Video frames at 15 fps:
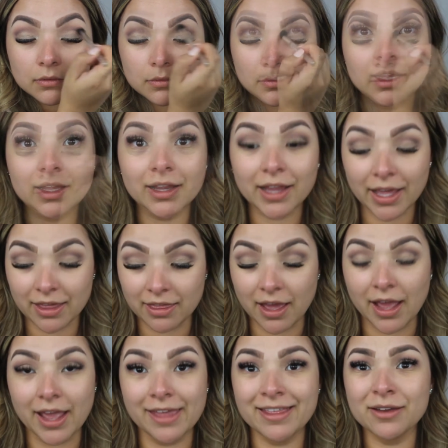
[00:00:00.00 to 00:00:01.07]
Something like
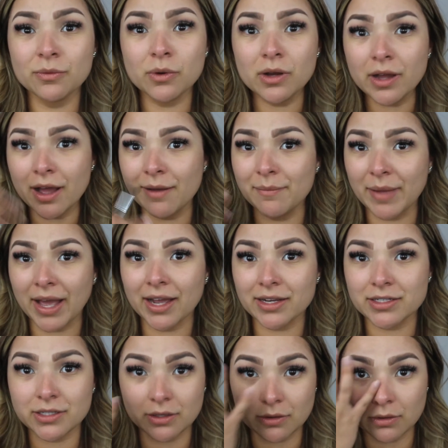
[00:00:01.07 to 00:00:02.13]
that. And then we'll come
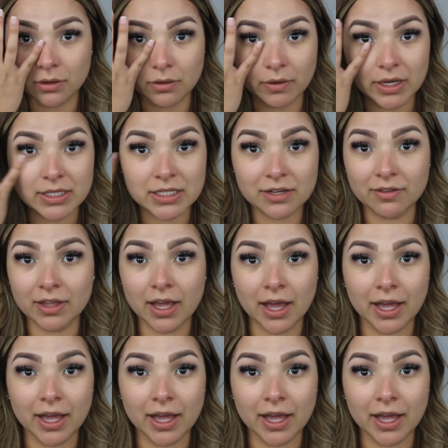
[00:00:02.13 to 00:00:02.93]
back to the rest of the